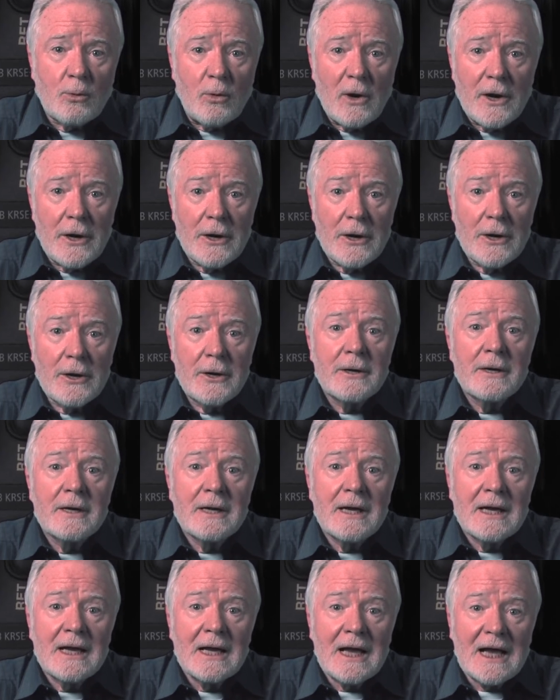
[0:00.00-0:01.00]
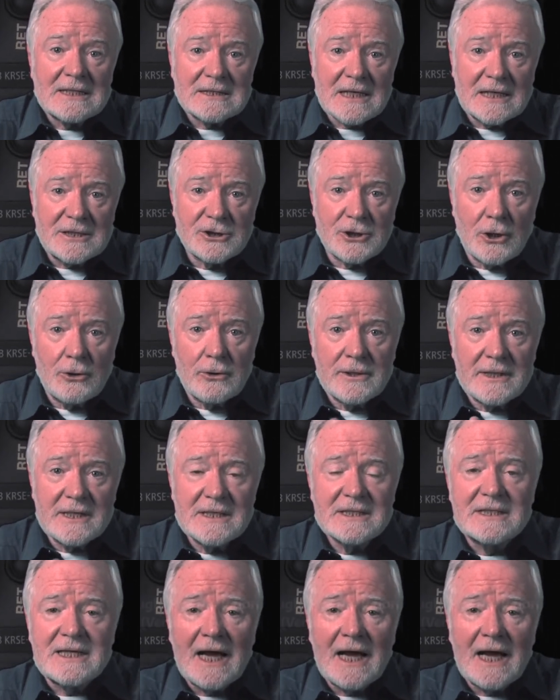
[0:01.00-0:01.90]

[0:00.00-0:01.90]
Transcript: where, as I show in this